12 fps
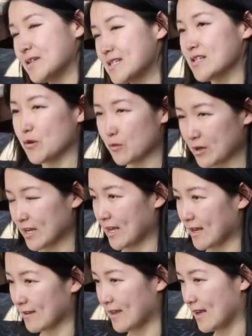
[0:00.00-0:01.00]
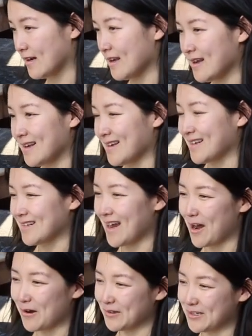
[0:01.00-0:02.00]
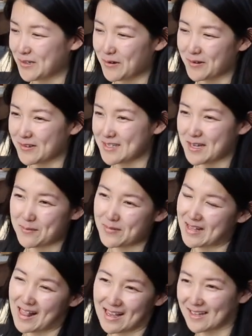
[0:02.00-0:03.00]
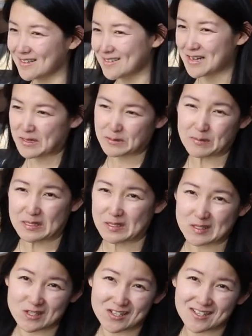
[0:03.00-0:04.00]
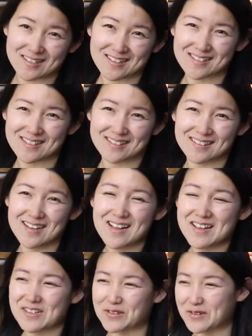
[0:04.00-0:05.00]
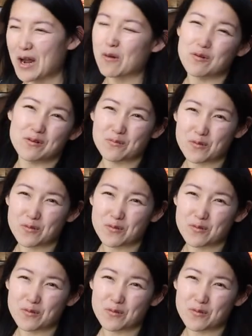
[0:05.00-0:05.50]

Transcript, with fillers: But still working, and then now you know they'll send me like text messages, and so now we're